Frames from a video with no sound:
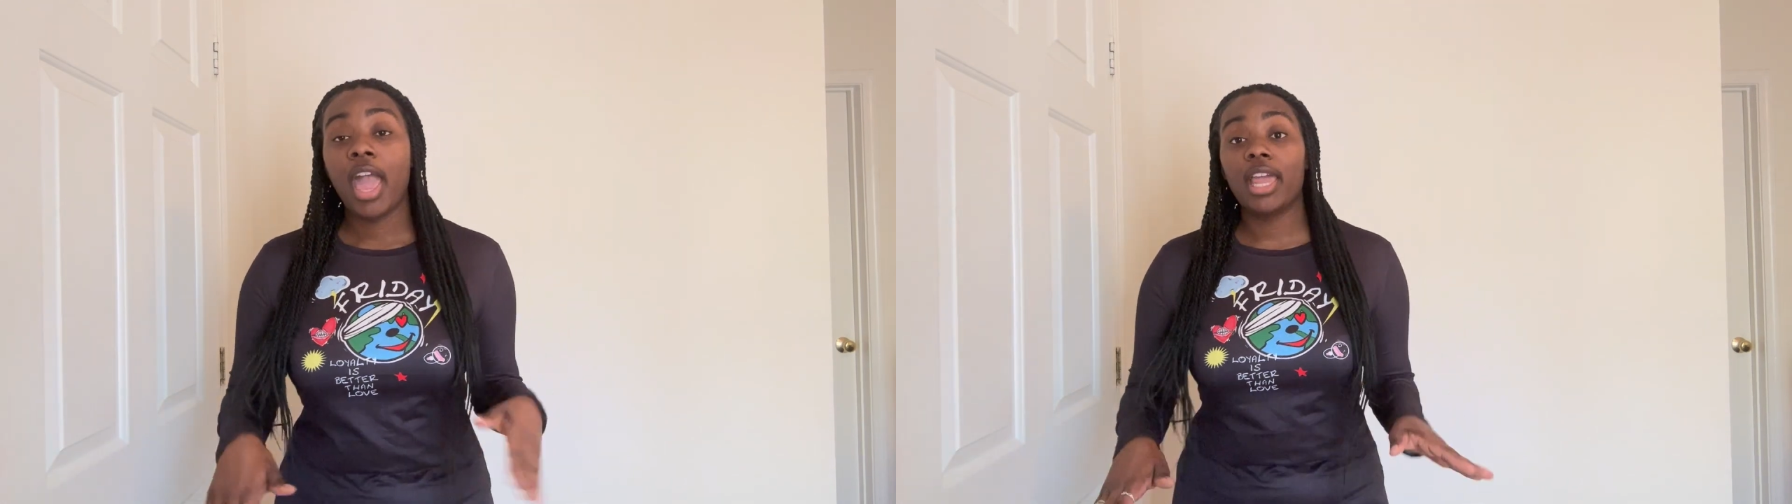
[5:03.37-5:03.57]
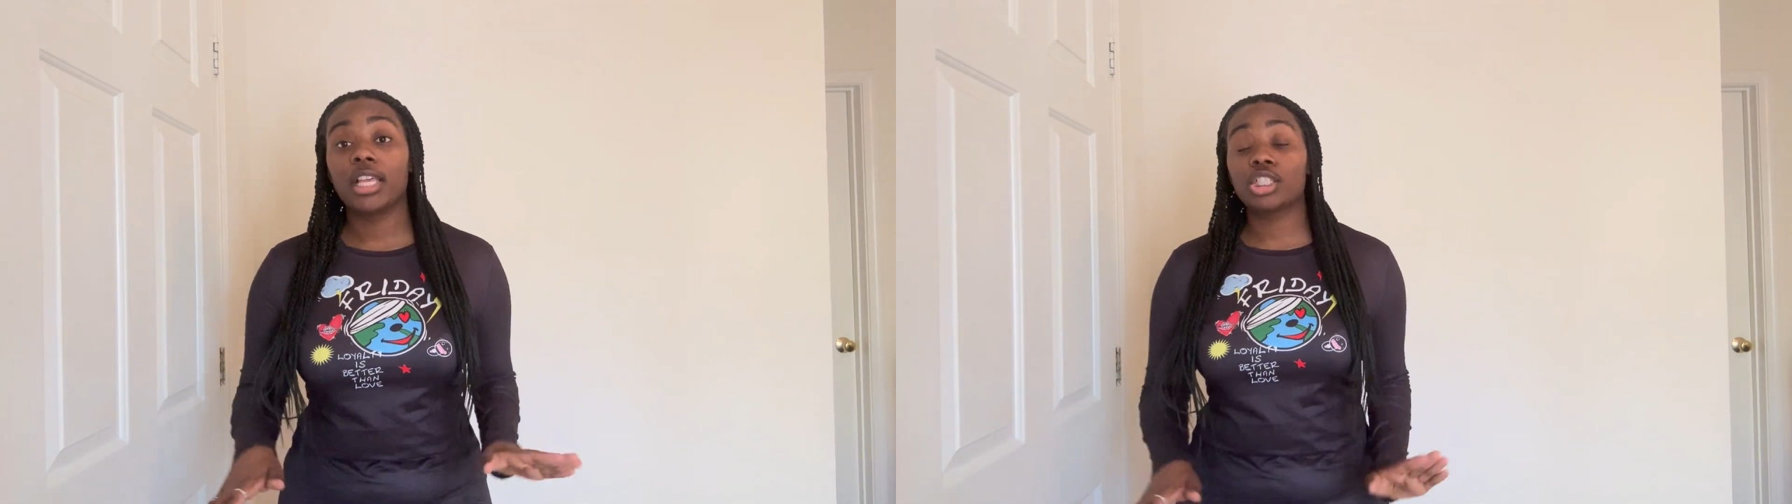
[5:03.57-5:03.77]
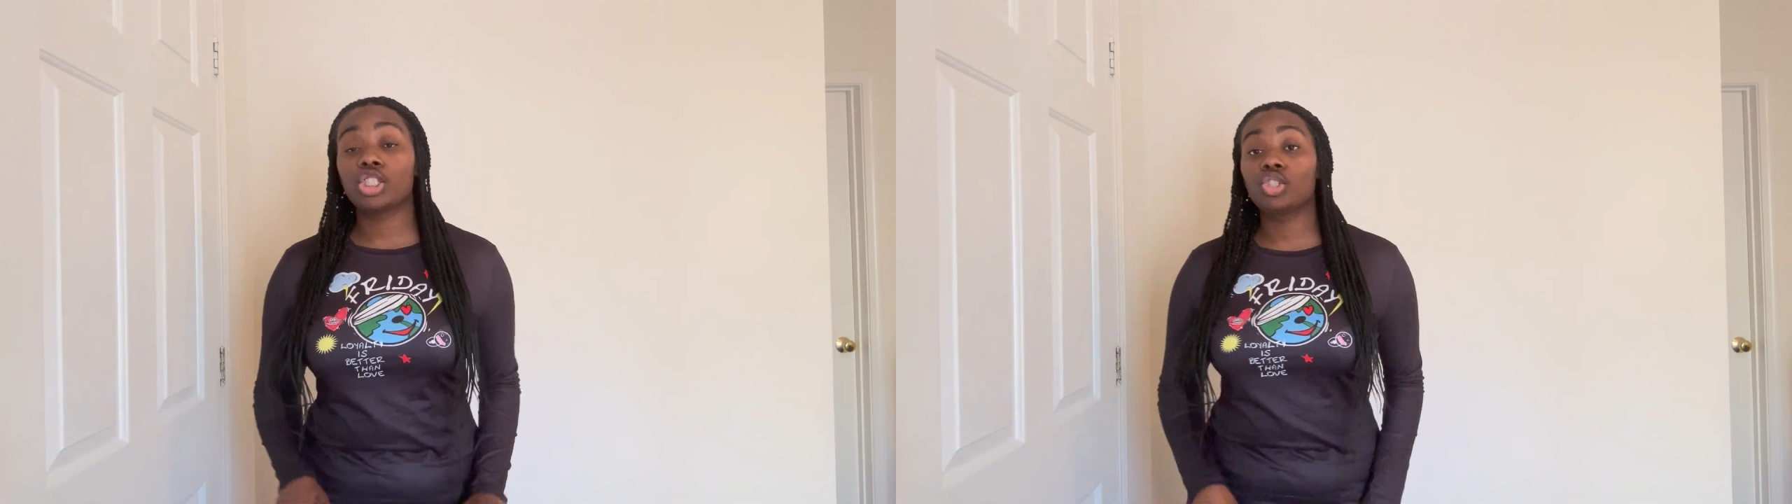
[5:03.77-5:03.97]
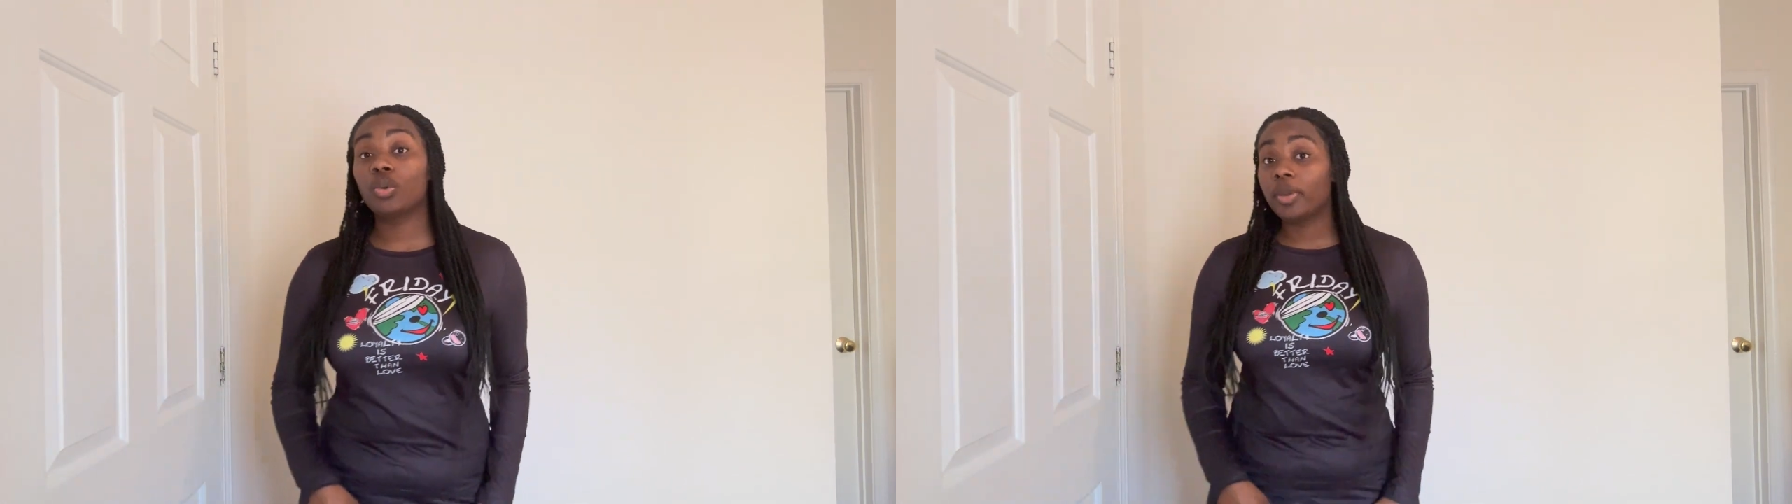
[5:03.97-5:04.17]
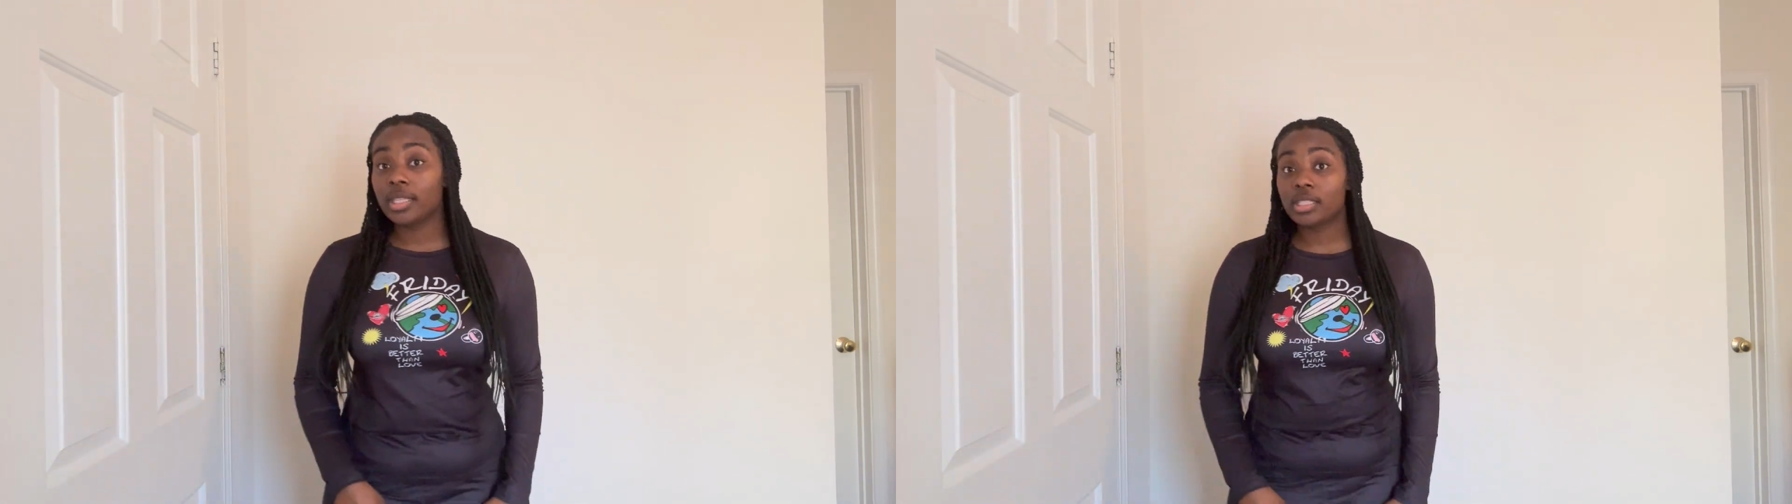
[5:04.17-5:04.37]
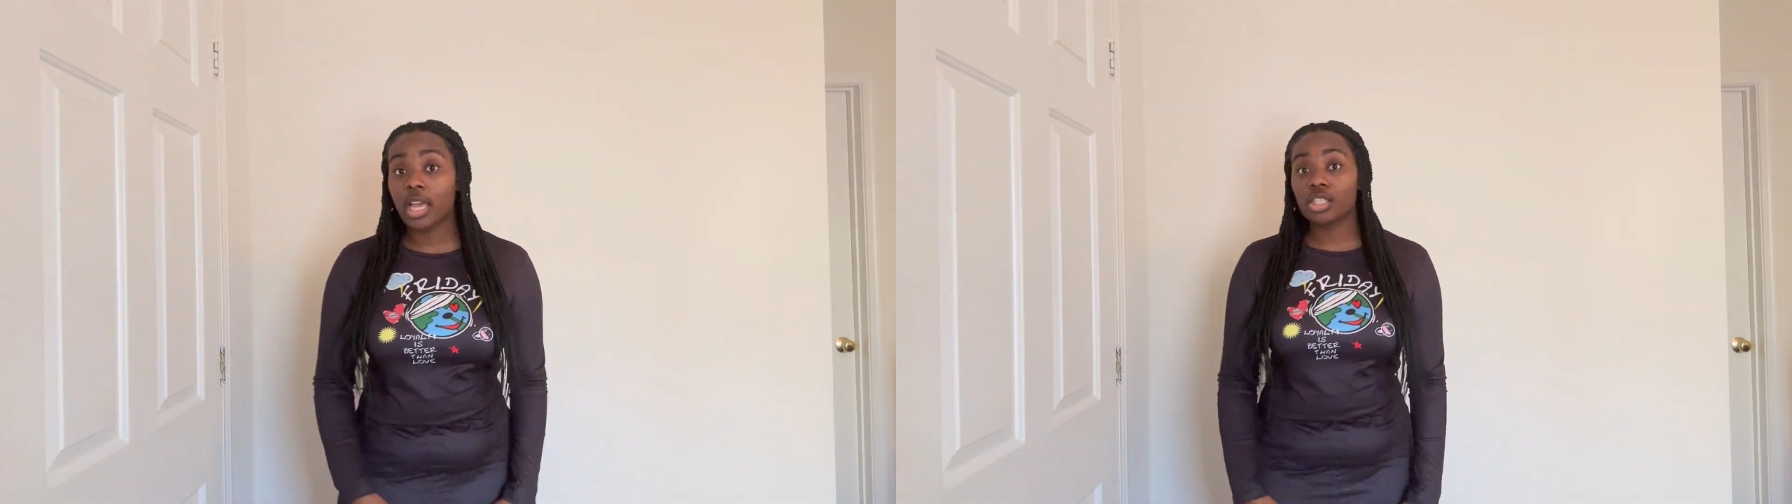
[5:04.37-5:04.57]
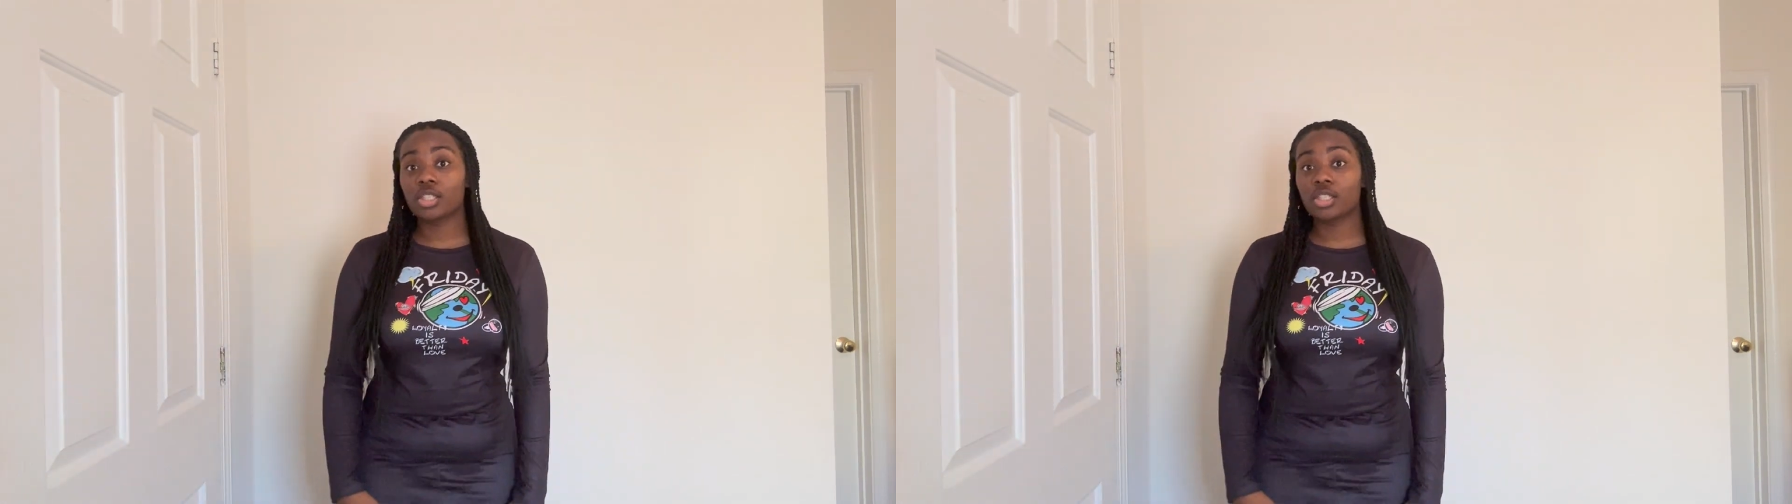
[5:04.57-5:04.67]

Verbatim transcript: and it's a two-piece set